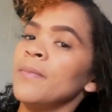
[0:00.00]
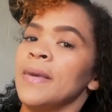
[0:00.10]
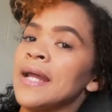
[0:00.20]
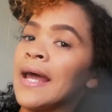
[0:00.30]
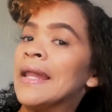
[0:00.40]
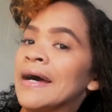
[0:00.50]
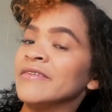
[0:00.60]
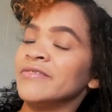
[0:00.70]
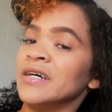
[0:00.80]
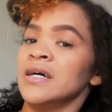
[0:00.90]
But
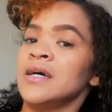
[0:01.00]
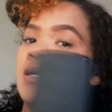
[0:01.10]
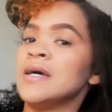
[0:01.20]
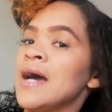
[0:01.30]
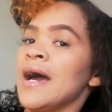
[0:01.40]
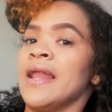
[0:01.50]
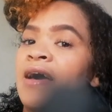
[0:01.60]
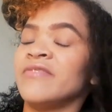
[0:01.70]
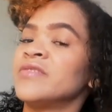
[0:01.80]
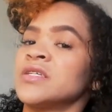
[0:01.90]
I
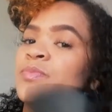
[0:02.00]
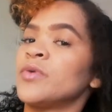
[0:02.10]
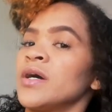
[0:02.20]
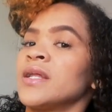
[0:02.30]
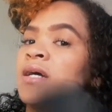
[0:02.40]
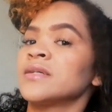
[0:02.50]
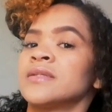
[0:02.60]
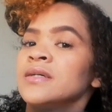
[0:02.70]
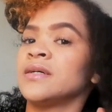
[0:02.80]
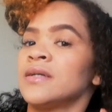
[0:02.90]
love this
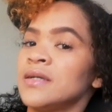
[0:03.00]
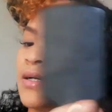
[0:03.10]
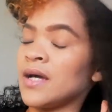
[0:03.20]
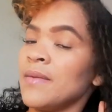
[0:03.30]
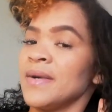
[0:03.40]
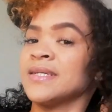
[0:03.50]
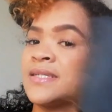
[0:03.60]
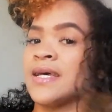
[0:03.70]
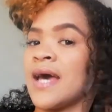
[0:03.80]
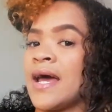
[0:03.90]
product. I must
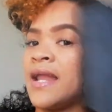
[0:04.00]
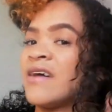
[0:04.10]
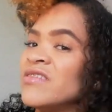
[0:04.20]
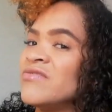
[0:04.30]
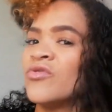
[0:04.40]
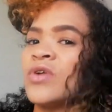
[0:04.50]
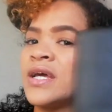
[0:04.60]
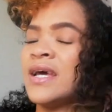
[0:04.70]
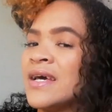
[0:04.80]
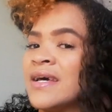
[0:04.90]
say, I love
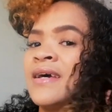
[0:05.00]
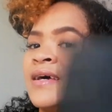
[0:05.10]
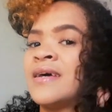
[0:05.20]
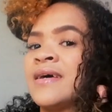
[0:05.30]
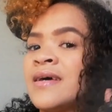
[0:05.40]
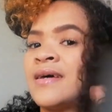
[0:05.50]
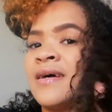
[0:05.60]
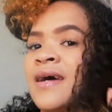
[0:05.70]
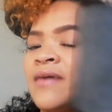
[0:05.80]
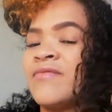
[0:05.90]
Iwori.
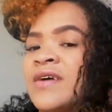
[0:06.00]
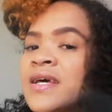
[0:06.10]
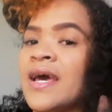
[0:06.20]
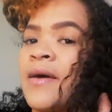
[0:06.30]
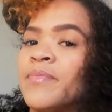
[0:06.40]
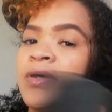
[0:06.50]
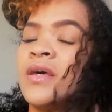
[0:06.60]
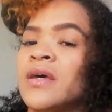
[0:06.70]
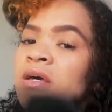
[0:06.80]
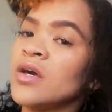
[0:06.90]
I'm very happy
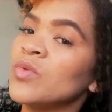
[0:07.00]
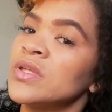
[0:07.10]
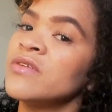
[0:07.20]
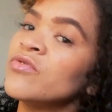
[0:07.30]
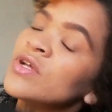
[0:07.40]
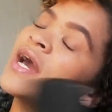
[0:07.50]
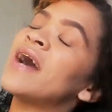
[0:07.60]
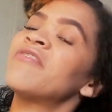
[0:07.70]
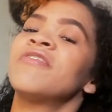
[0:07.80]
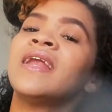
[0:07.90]
with Iwori.
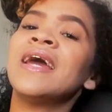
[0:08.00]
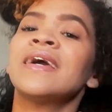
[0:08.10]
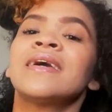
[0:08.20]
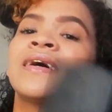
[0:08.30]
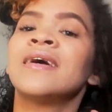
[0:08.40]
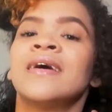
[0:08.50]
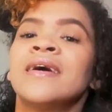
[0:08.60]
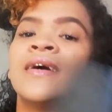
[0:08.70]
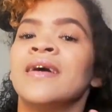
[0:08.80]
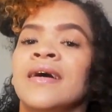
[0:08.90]
I feel
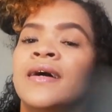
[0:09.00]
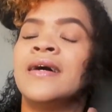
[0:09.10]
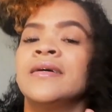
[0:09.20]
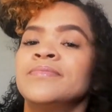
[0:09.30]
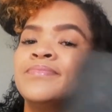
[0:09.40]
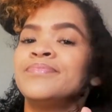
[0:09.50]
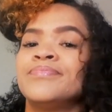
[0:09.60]
like